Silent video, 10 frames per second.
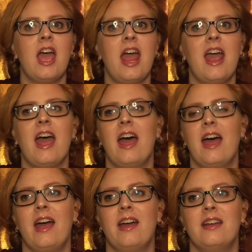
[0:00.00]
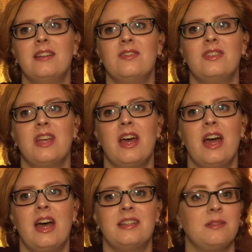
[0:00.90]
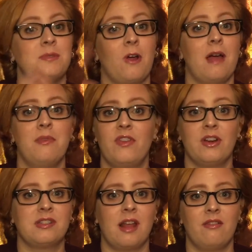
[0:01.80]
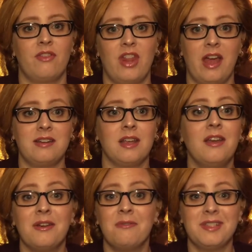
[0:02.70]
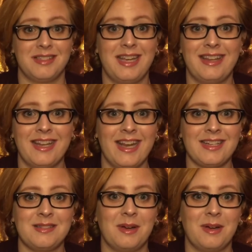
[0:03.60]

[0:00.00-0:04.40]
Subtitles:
And subscribe if you're excited for that. We'll see you in the next